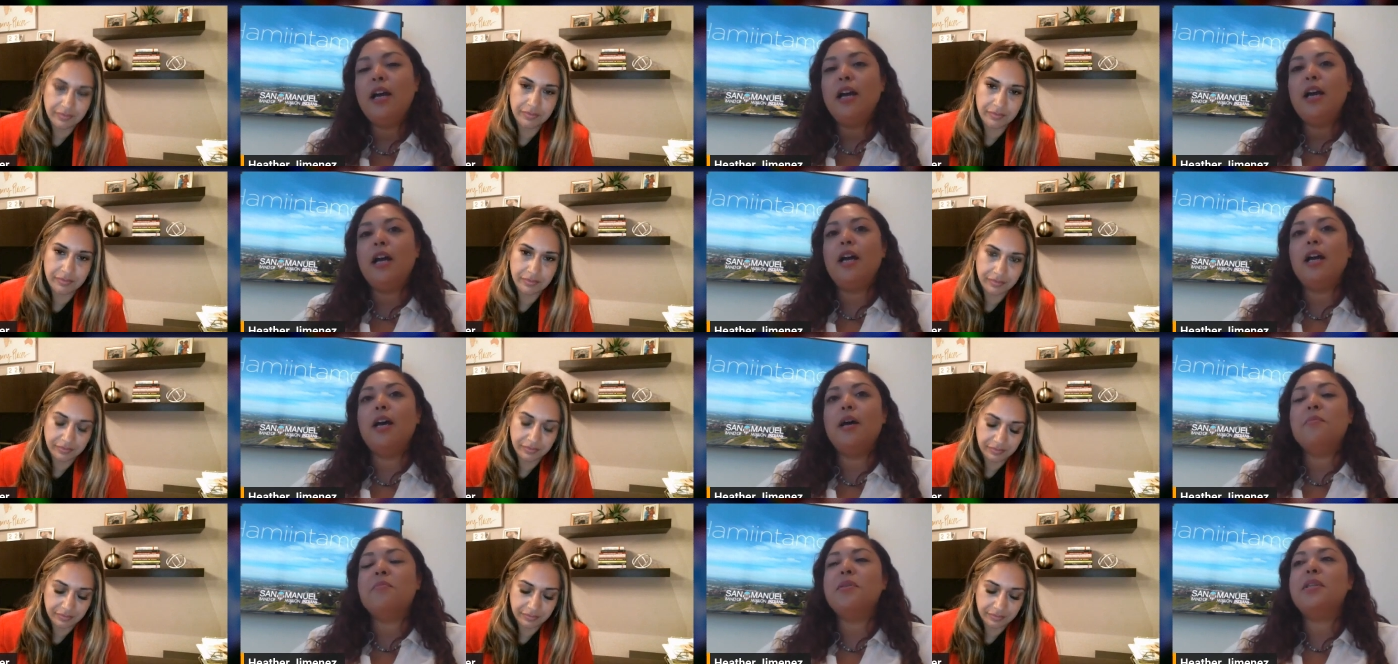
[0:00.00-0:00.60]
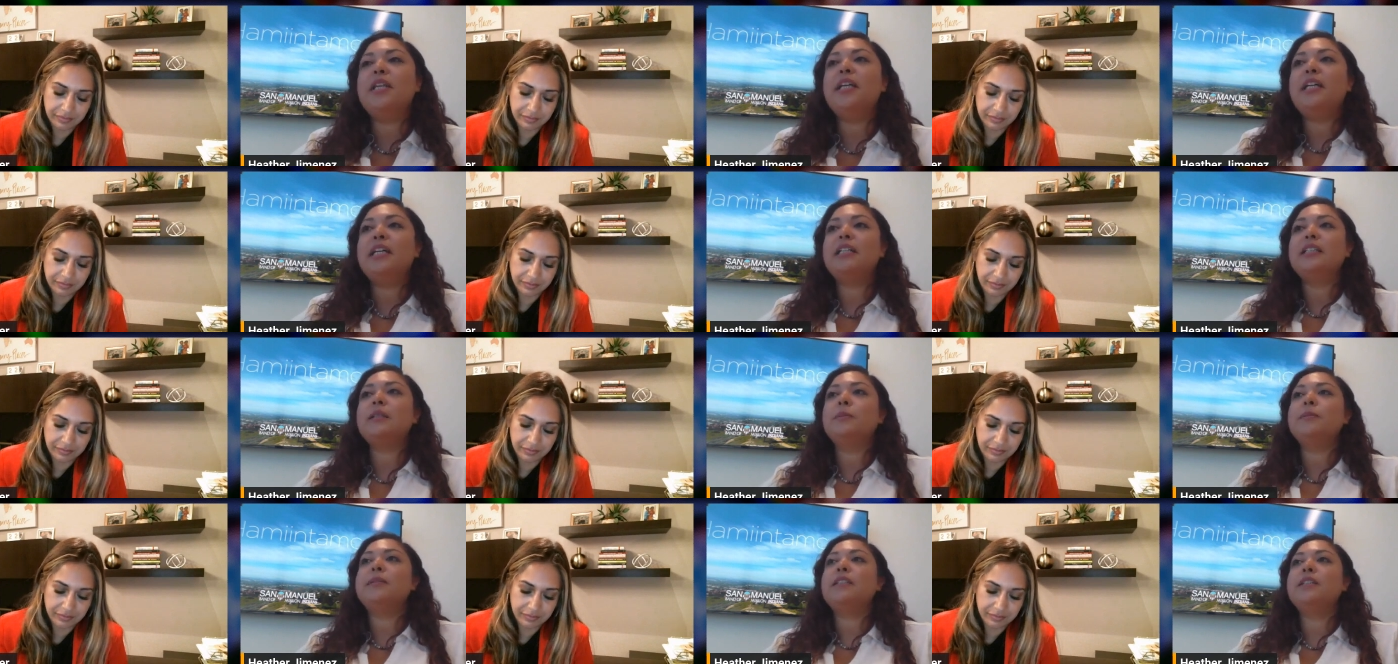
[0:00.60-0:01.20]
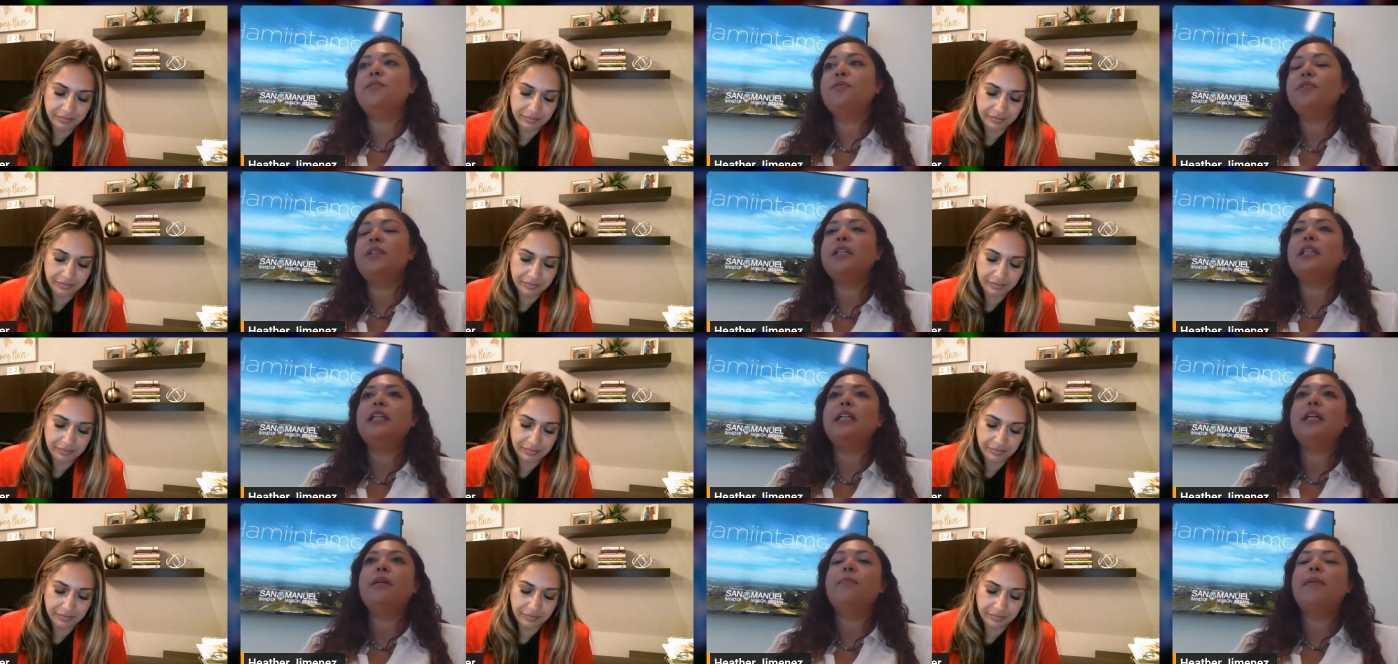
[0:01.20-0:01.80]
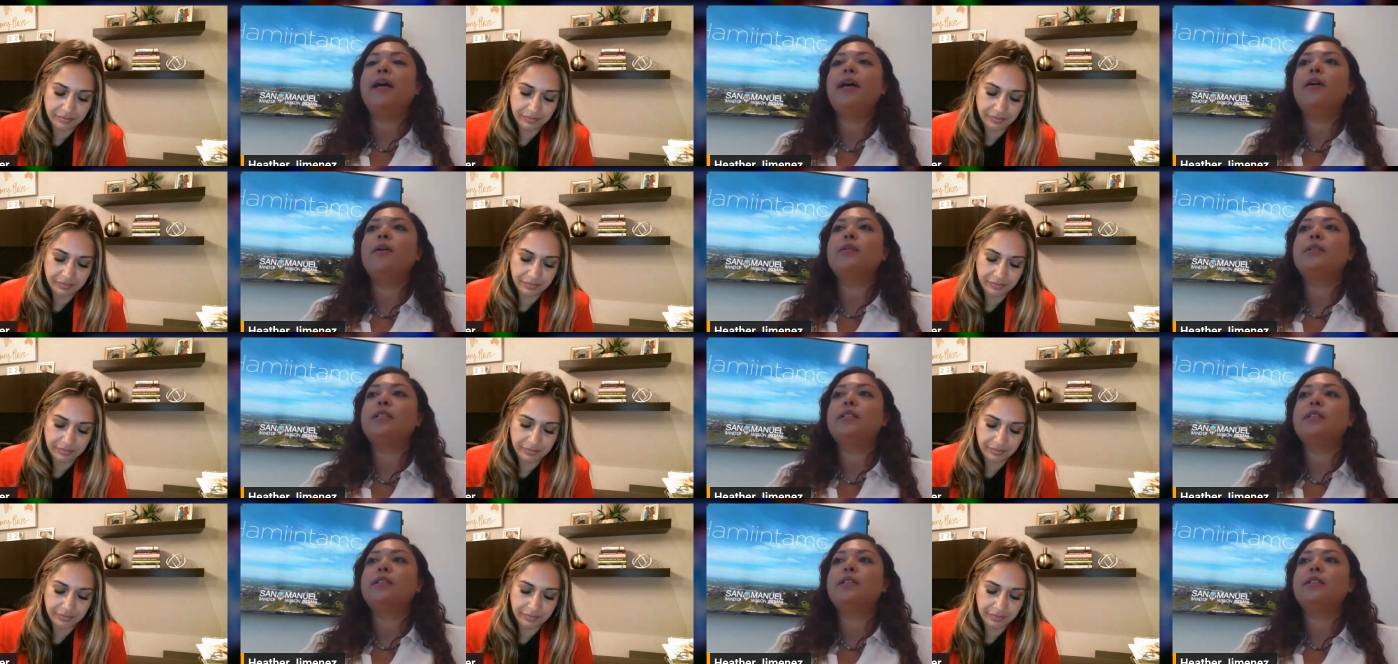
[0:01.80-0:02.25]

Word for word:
Speaker 1: Um, thinking specifically about